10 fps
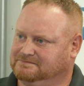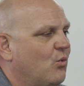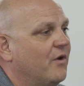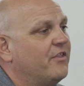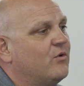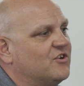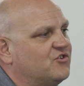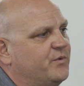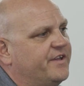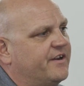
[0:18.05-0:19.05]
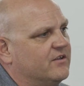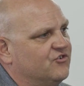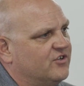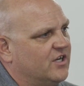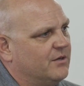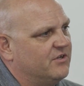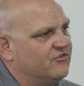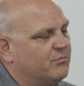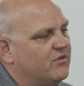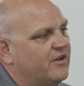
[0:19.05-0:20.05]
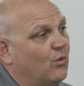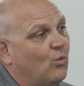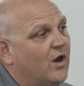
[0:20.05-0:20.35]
One of the questions we get at Collision Hub is applying